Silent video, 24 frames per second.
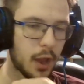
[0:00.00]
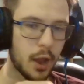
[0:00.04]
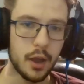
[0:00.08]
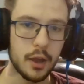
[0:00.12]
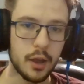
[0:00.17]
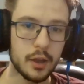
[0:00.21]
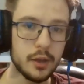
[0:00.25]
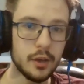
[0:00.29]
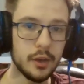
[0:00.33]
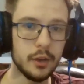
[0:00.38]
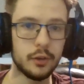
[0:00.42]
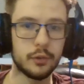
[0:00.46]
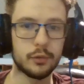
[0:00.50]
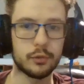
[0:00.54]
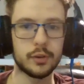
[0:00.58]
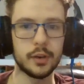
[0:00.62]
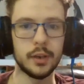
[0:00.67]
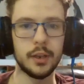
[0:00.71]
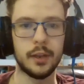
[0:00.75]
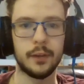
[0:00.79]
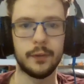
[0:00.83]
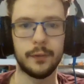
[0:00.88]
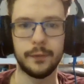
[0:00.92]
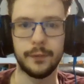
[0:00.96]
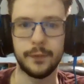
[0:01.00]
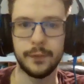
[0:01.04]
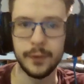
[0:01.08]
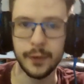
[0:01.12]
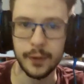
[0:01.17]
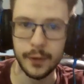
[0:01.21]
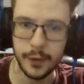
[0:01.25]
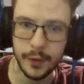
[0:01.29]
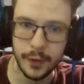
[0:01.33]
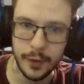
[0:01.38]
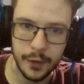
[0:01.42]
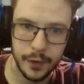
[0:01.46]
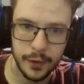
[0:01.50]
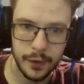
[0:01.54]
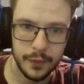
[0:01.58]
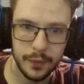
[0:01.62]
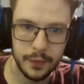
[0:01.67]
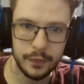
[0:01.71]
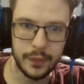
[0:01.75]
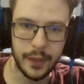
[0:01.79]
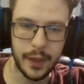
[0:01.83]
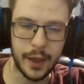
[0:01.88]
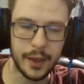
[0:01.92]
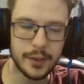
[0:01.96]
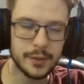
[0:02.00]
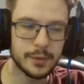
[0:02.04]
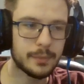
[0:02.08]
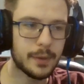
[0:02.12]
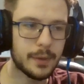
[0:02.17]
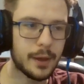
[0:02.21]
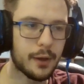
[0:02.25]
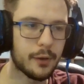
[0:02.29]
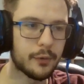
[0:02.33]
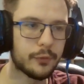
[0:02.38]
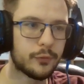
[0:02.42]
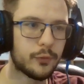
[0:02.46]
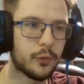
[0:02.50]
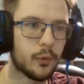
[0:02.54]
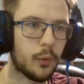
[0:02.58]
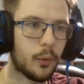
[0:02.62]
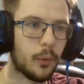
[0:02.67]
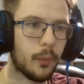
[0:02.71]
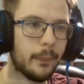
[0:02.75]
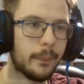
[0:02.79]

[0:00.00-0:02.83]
Good grief! That's a mouthful.